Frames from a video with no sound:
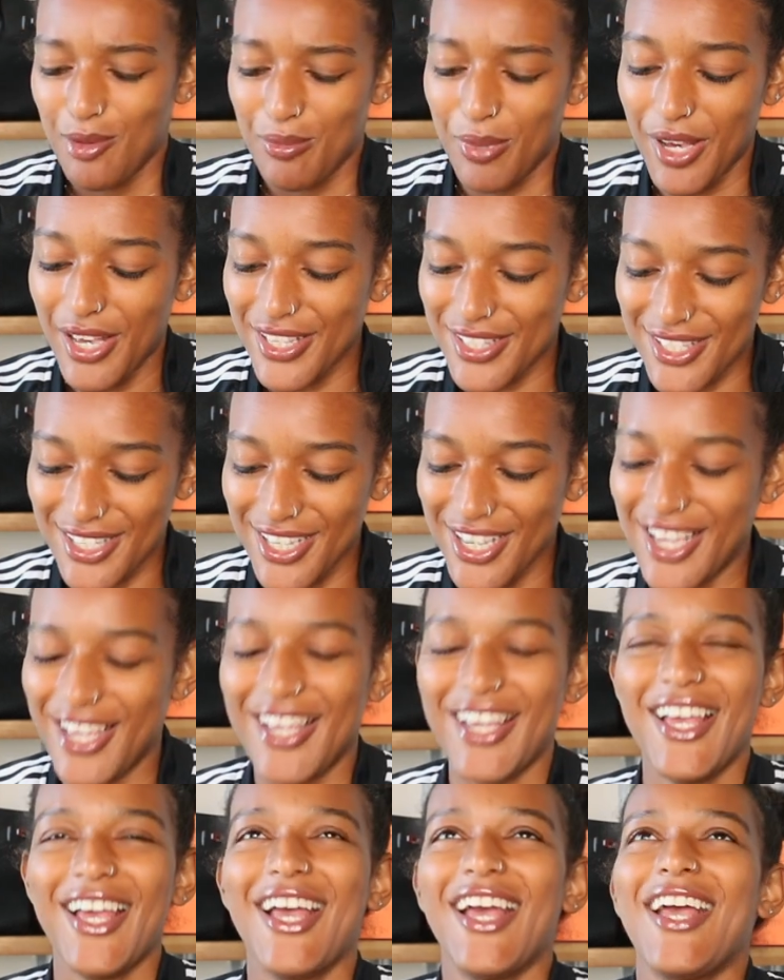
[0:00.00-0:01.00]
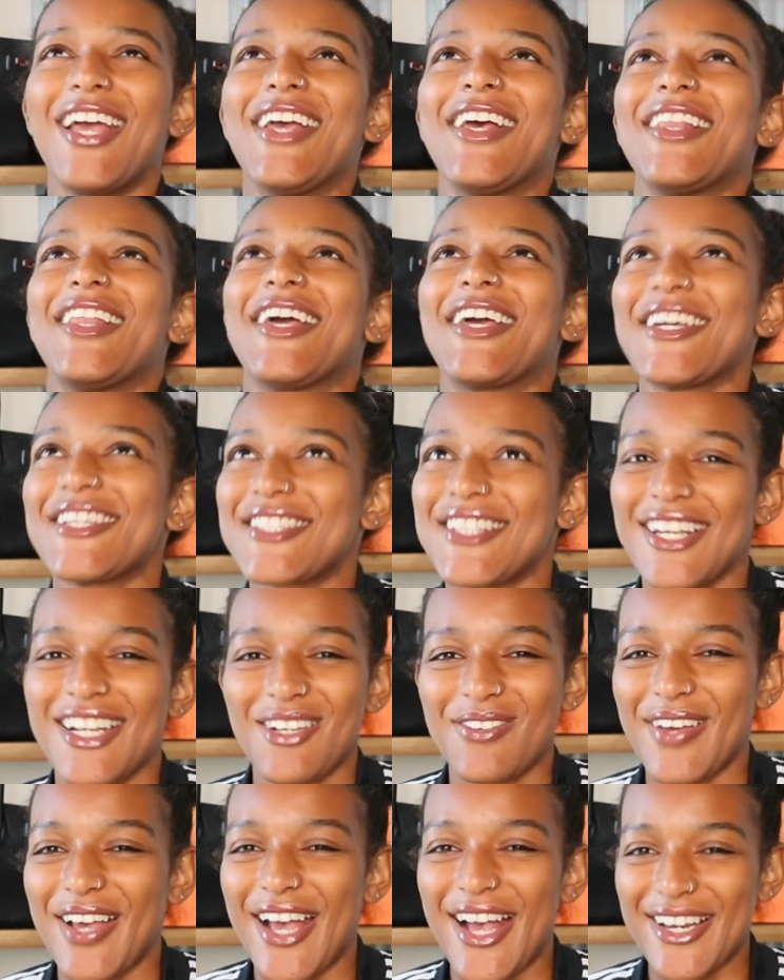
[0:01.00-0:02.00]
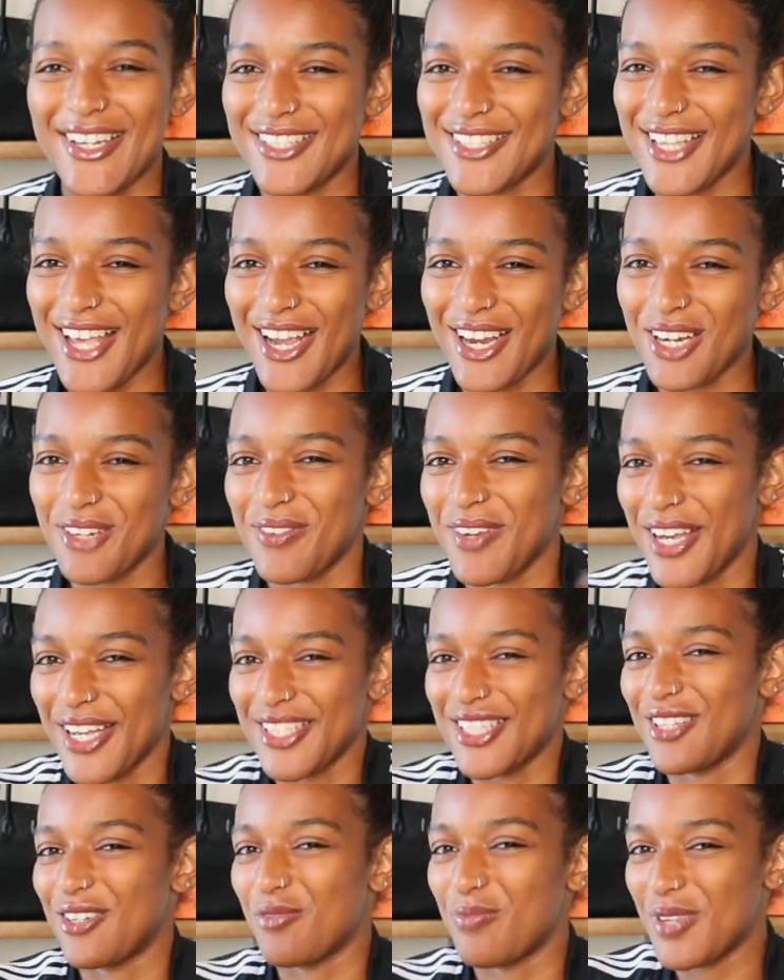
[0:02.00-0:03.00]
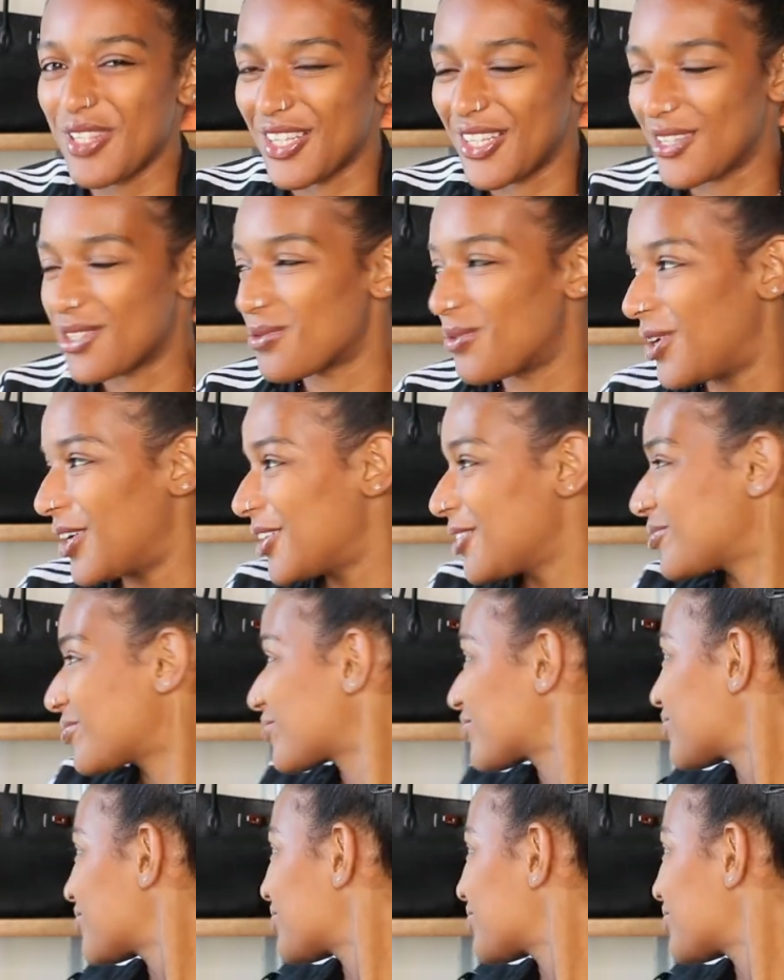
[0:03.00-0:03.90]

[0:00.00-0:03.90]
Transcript: But like I said, if I had to sacrifice, it would be this one.